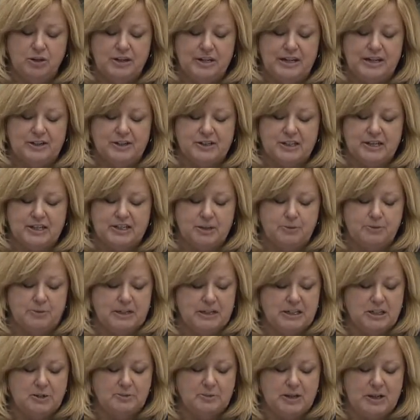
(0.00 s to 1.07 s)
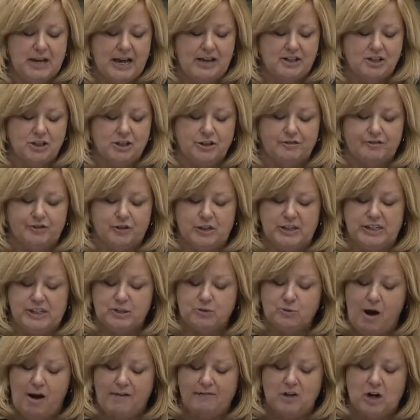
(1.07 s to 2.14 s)
the years as a municipal councillor for
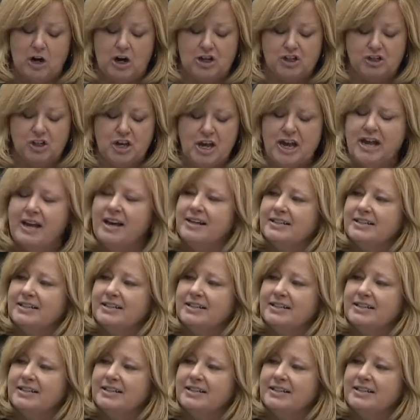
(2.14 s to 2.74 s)
East Wabanosh